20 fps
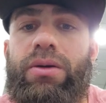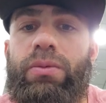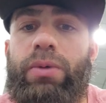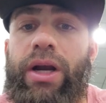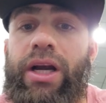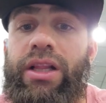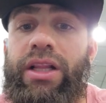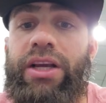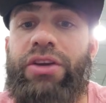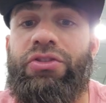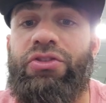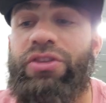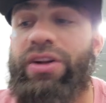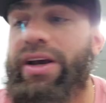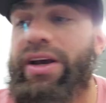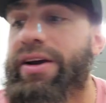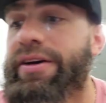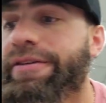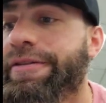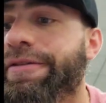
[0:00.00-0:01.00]
Regulation
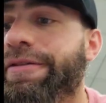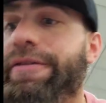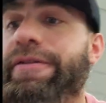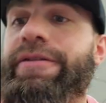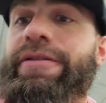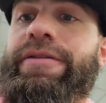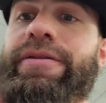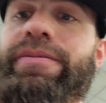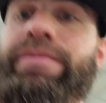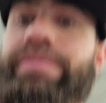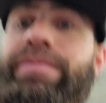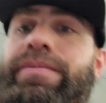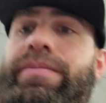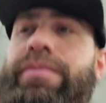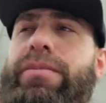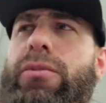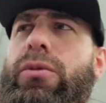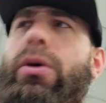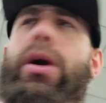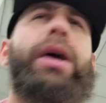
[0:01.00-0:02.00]
F.
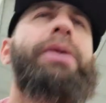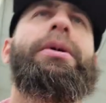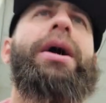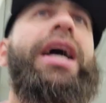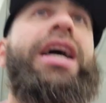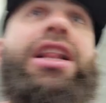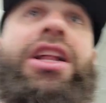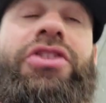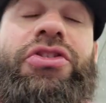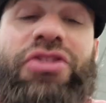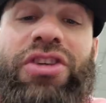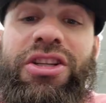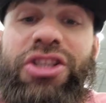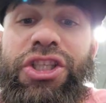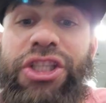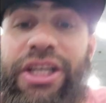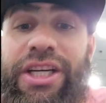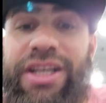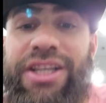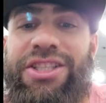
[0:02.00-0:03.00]
Regulation
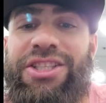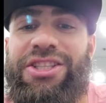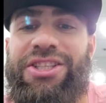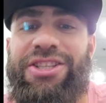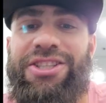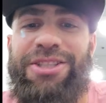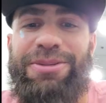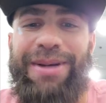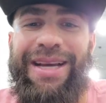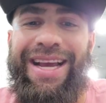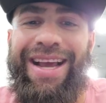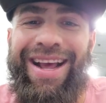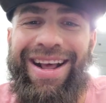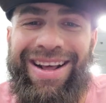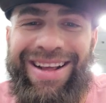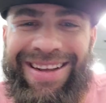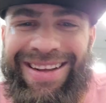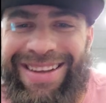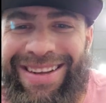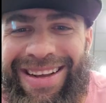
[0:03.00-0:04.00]
G, excuse me.
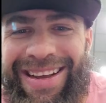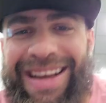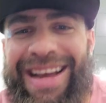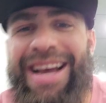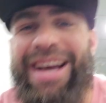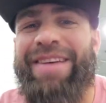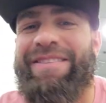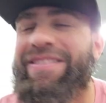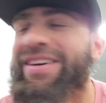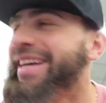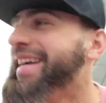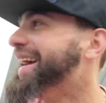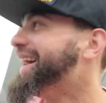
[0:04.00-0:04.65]
But